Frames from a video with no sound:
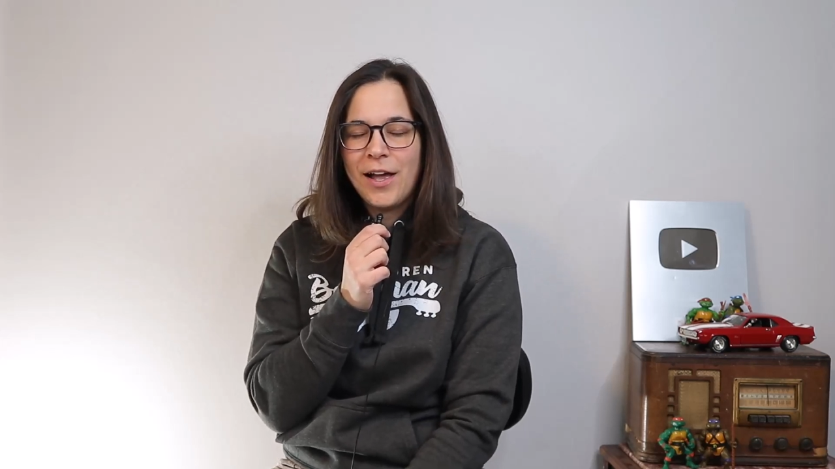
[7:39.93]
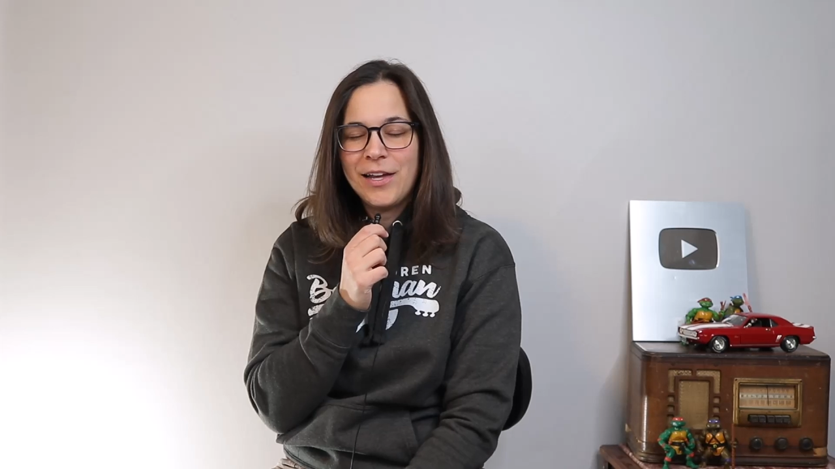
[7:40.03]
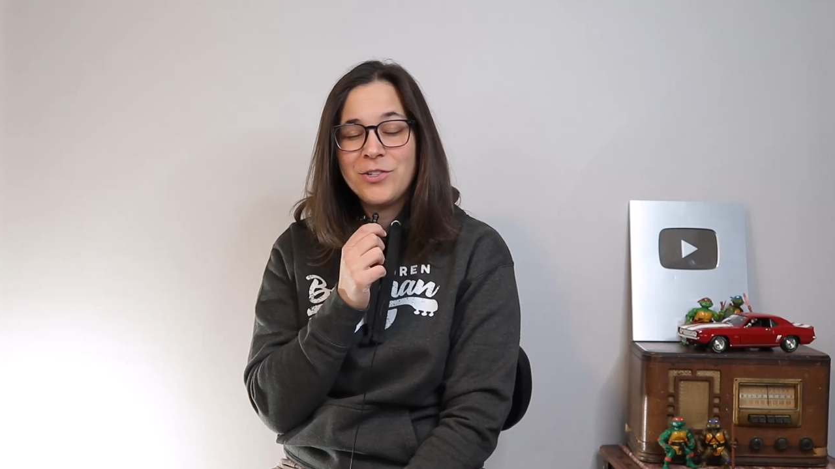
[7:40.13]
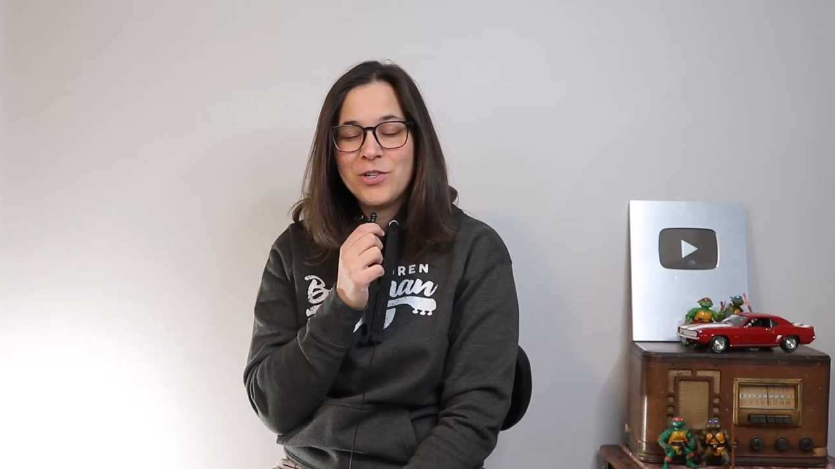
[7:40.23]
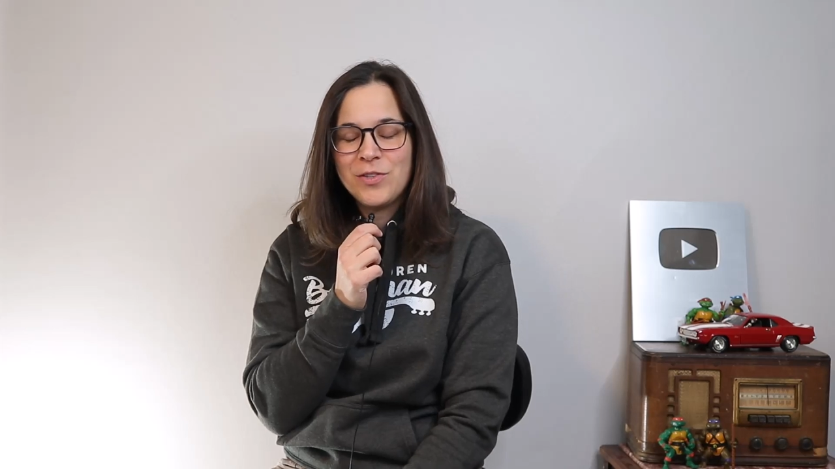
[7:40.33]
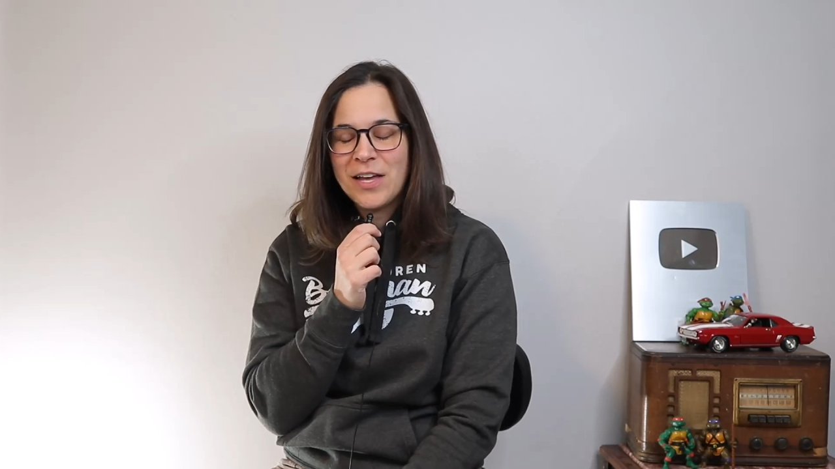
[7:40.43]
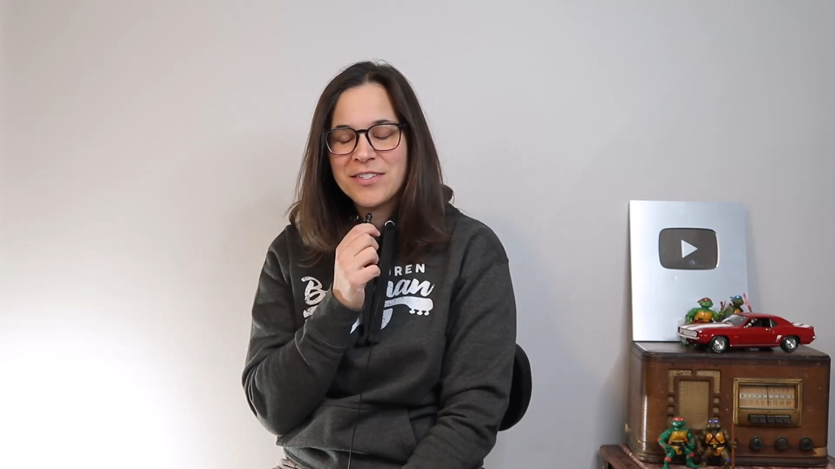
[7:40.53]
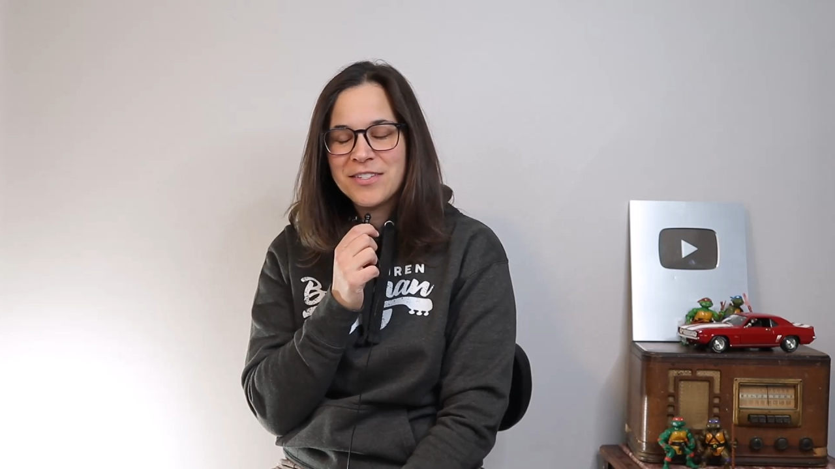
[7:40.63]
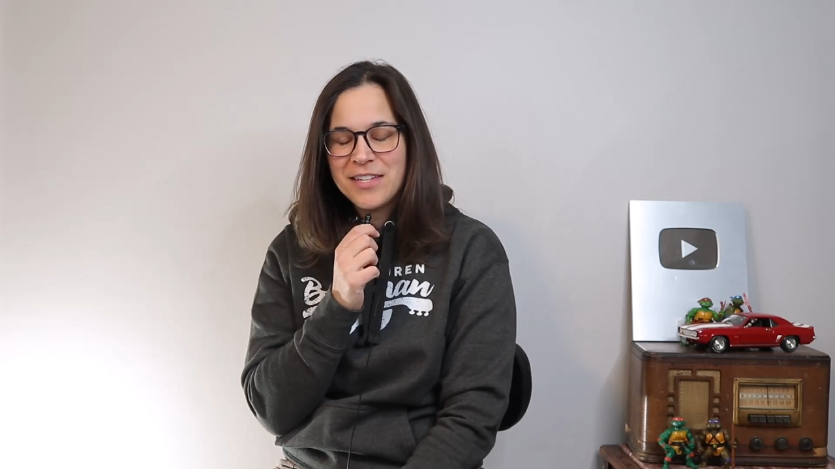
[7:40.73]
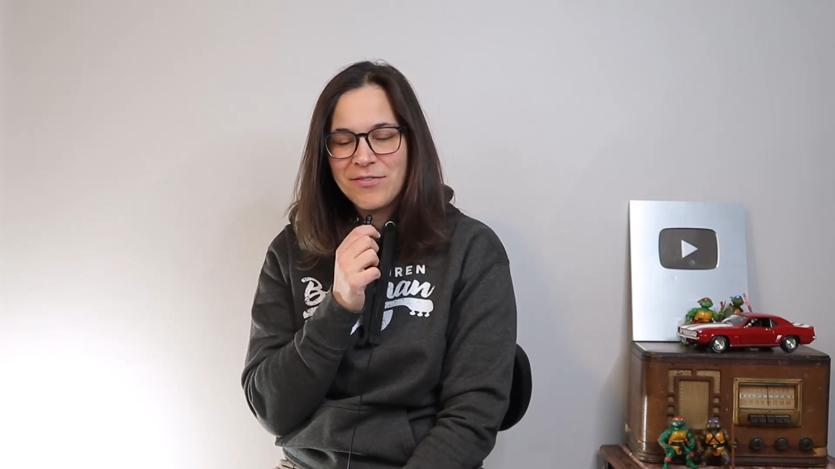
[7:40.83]
in
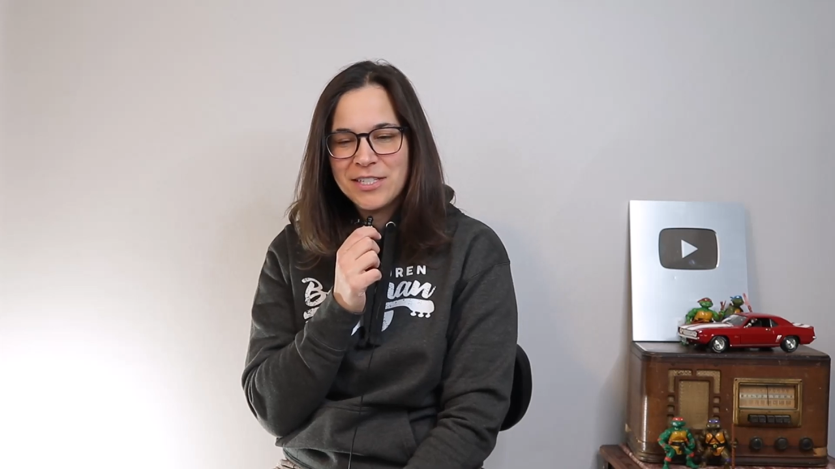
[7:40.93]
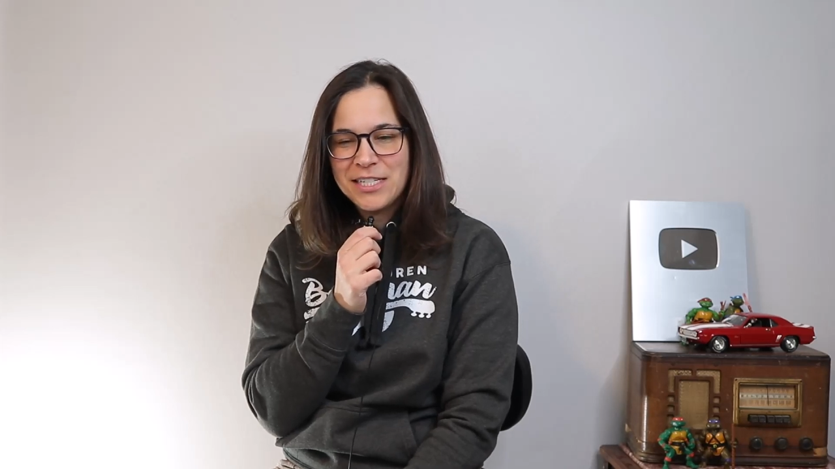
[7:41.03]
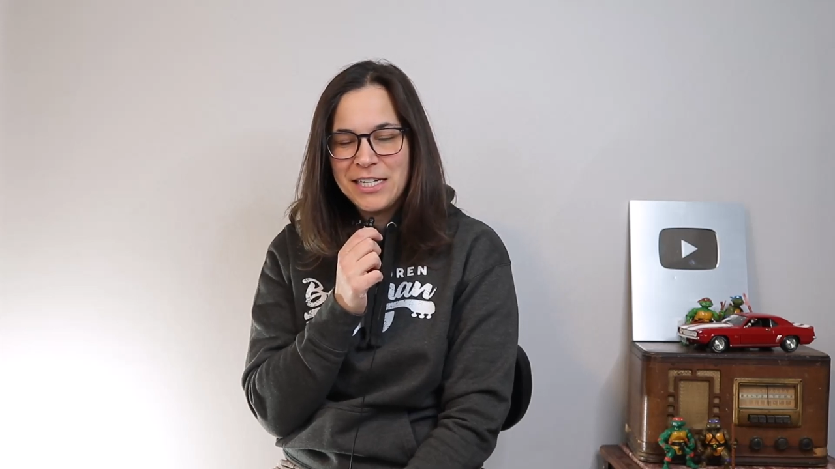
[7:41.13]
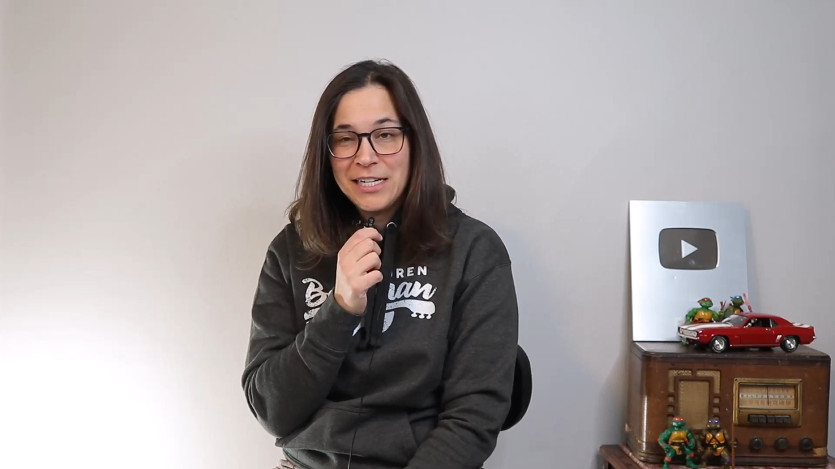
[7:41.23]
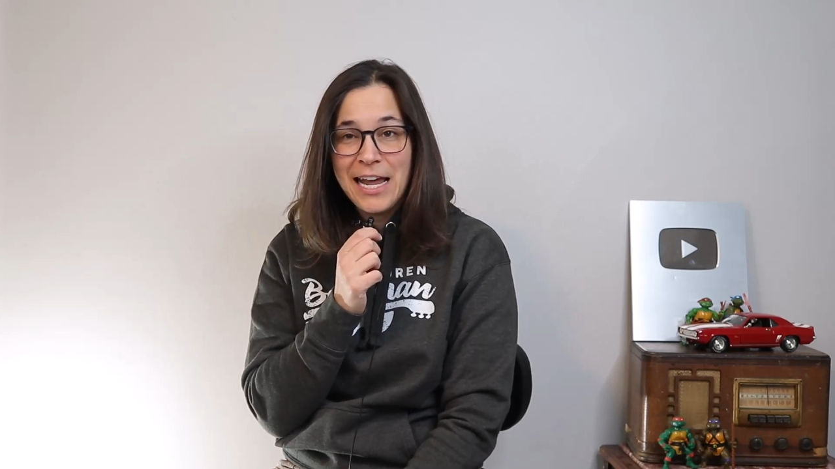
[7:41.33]
2017,